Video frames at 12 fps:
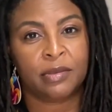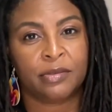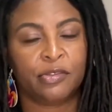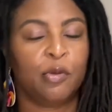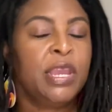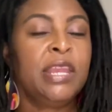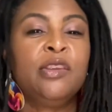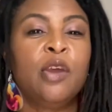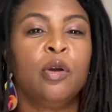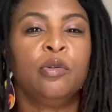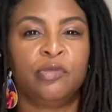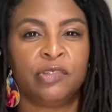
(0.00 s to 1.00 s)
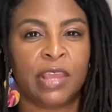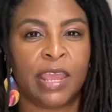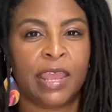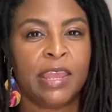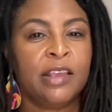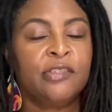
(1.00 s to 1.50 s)
So he knows that.
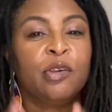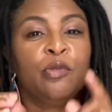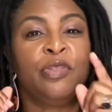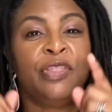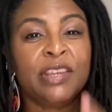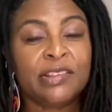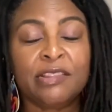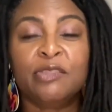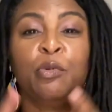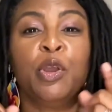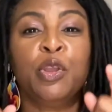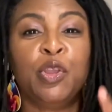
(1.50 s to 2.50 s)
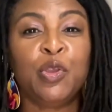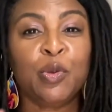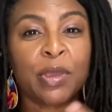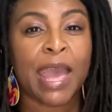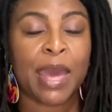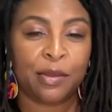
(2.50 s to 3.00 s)
So this is what
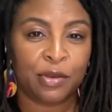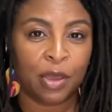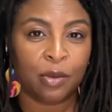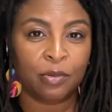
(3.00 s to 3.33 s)
you got to know.